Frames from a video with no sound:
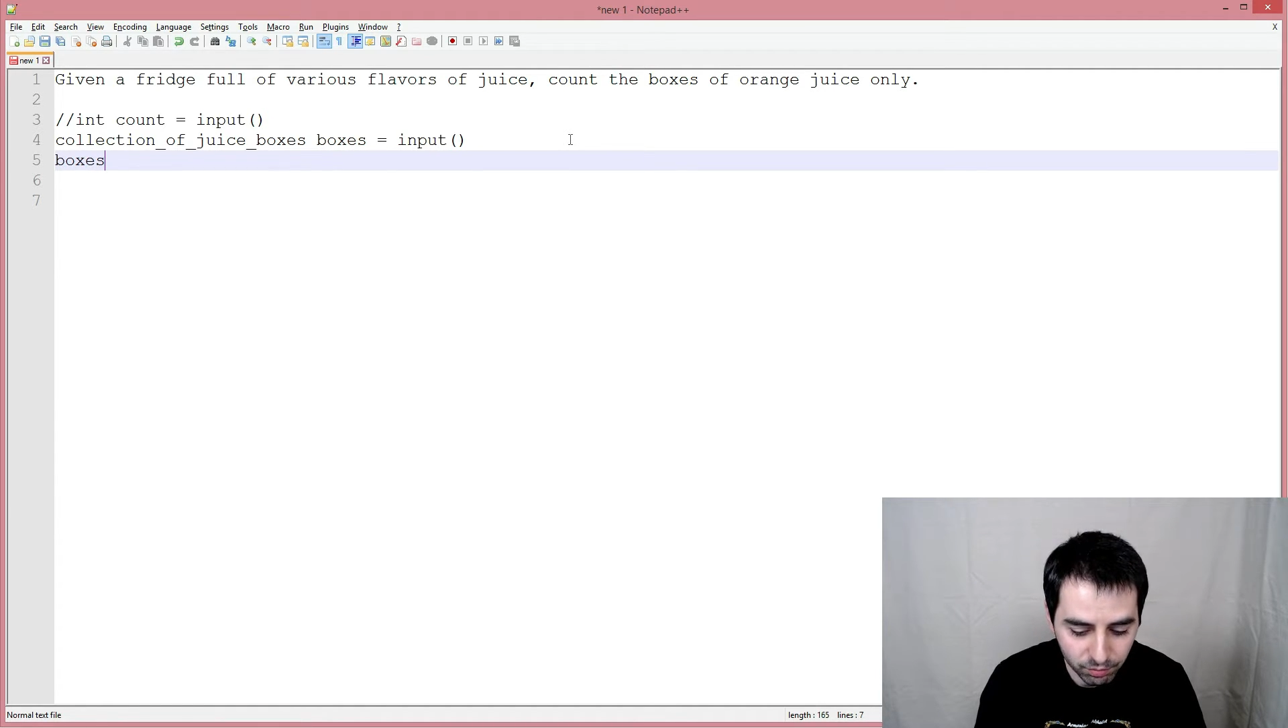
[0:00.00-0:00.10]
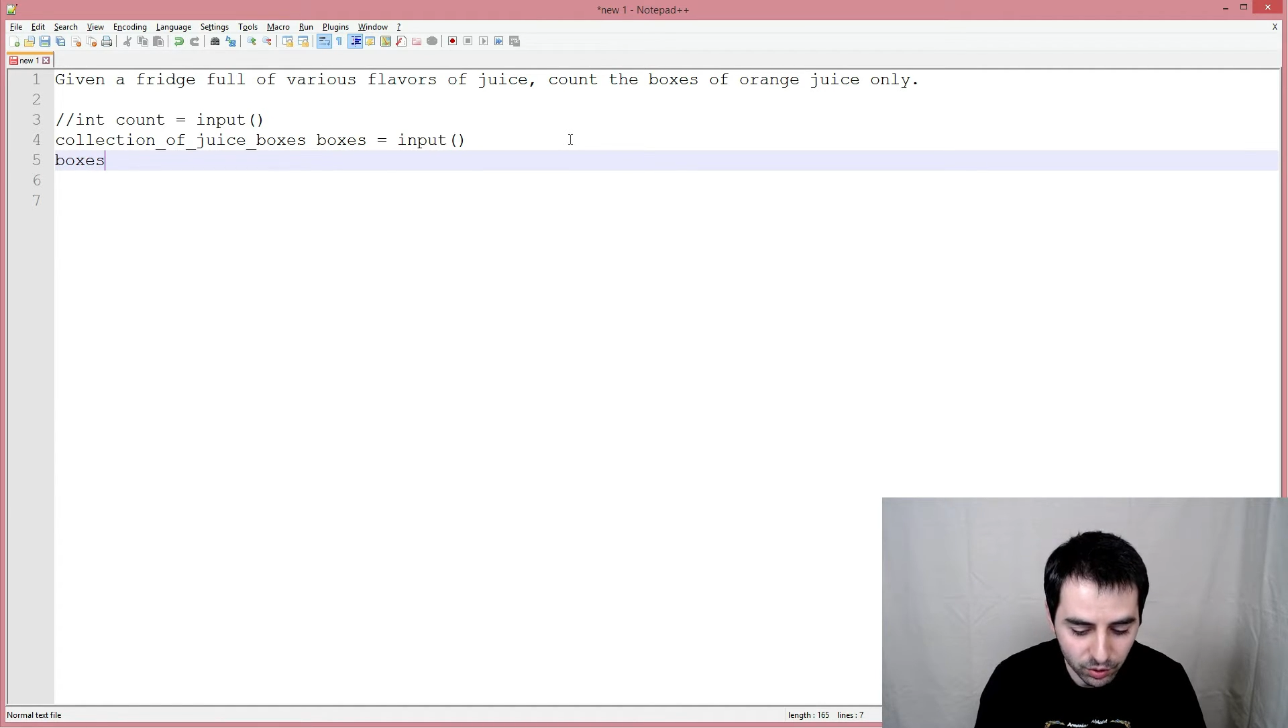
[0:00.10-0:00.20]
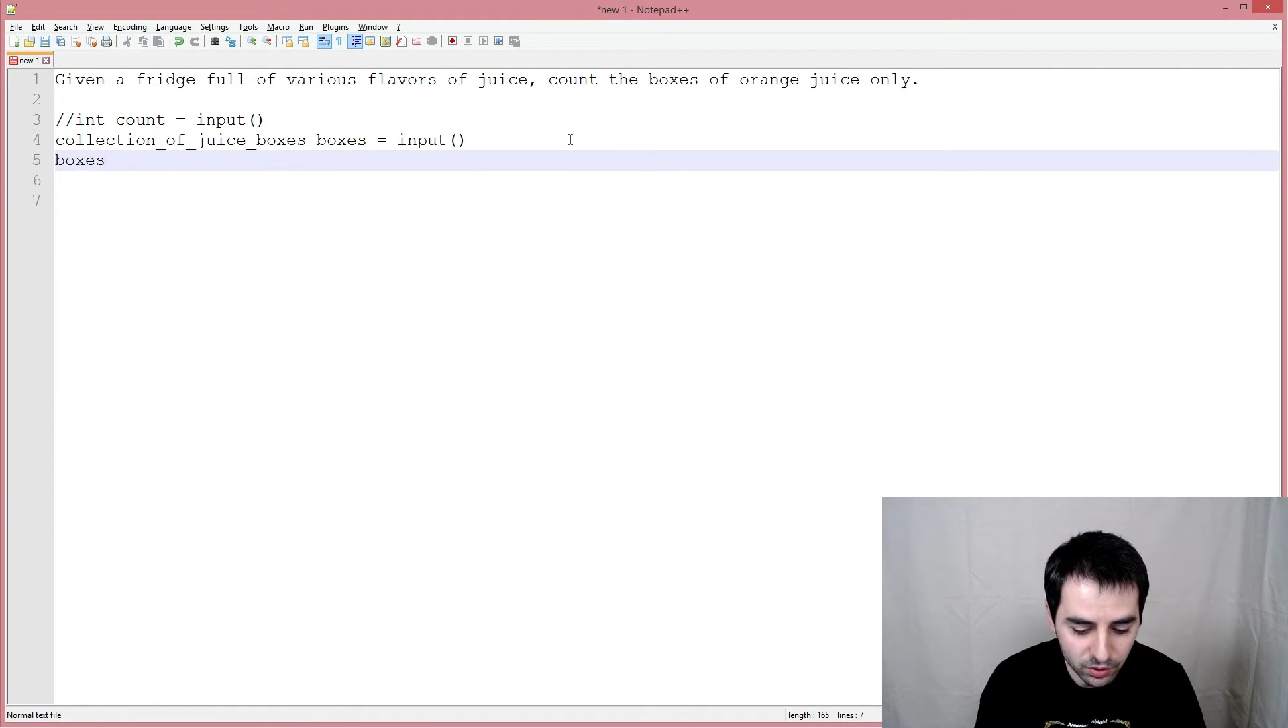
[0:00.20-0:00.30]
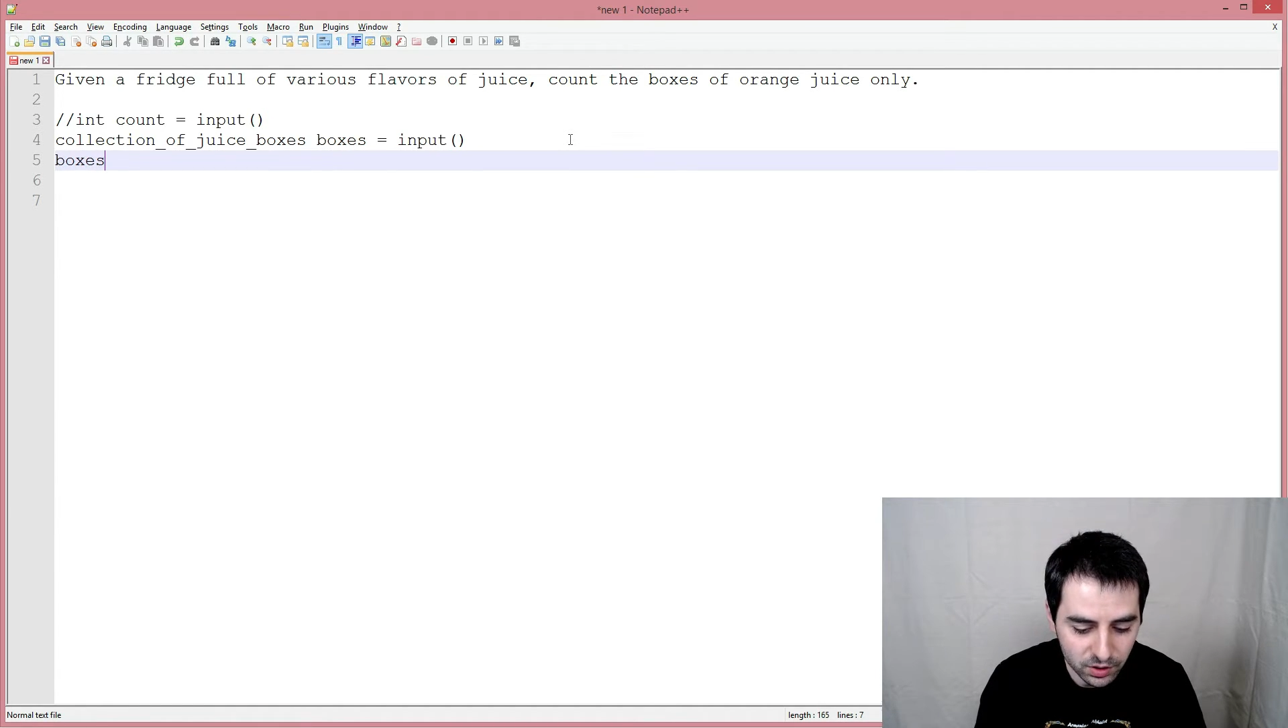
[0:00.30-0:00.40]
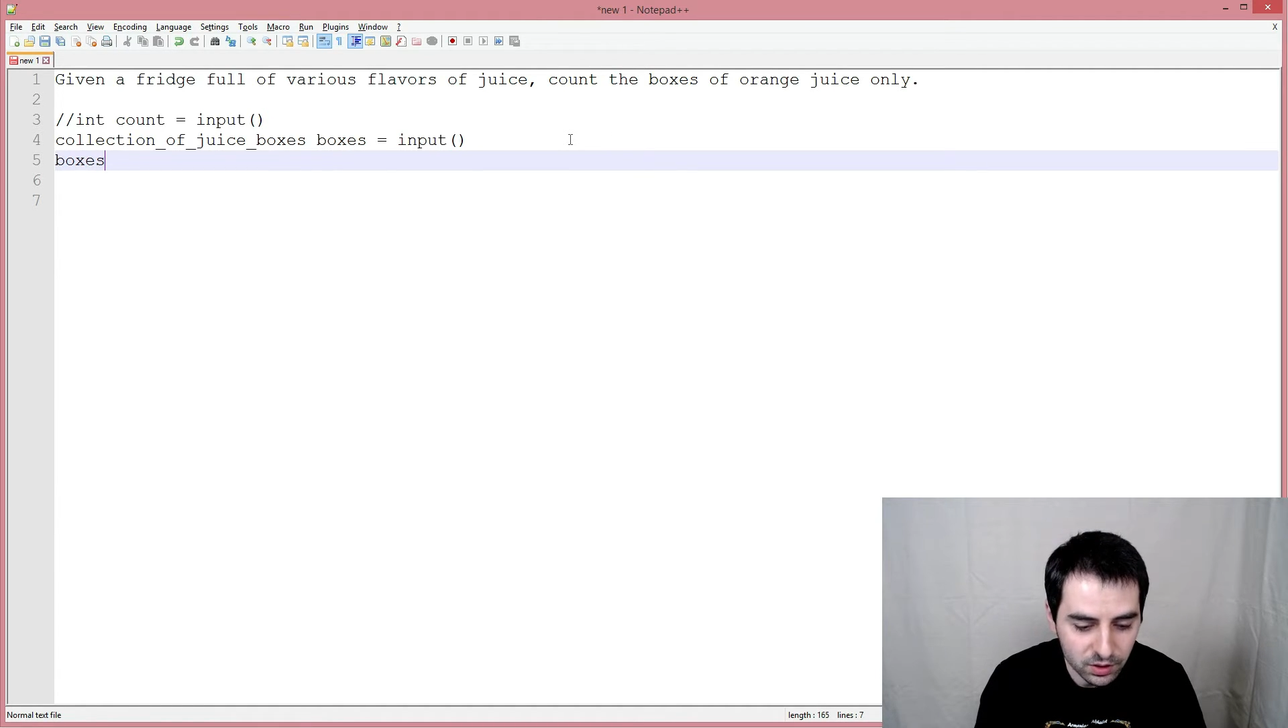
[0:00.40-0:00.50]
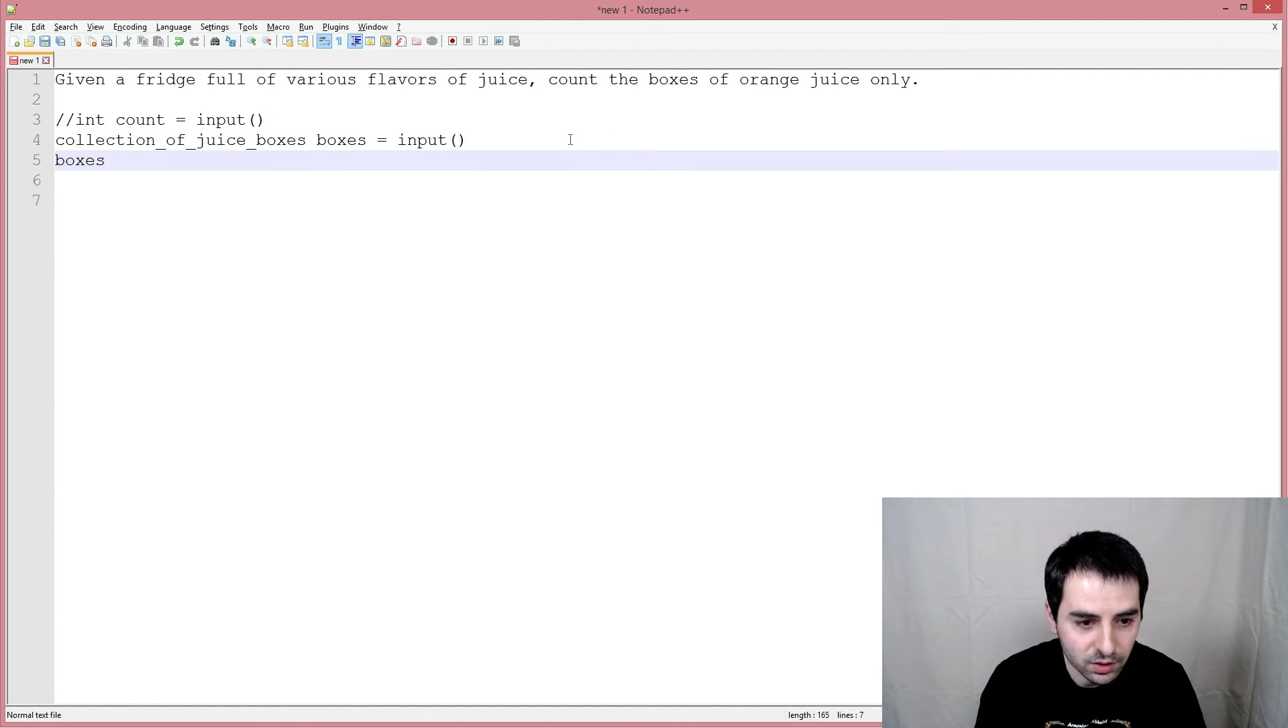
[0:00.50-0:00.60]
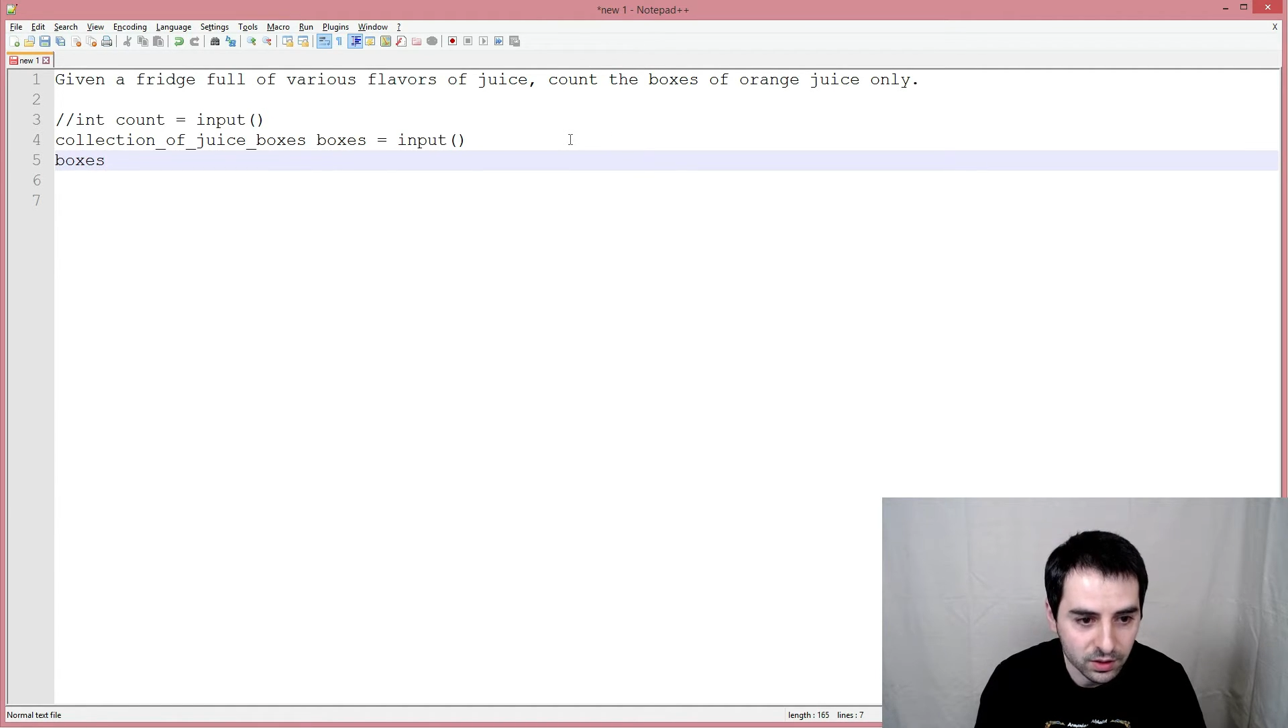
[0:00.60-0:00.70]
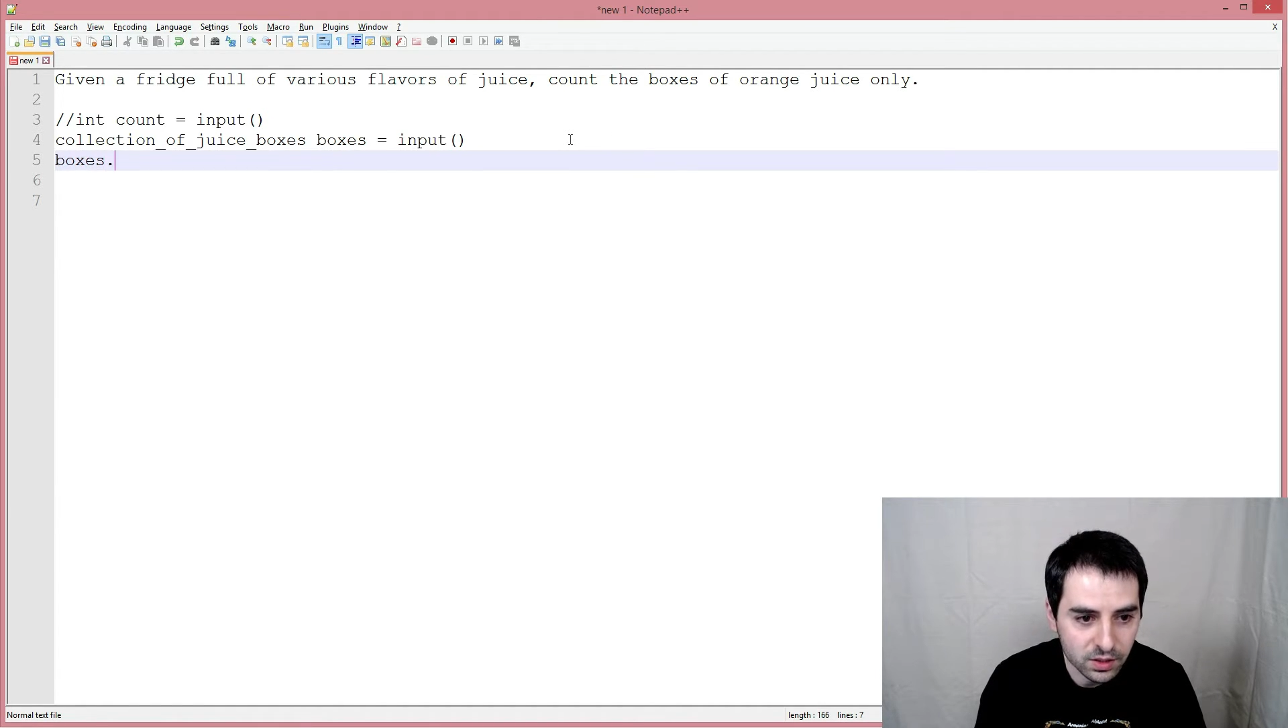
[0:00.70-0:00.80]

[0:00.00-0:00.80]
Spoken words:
boxes, let's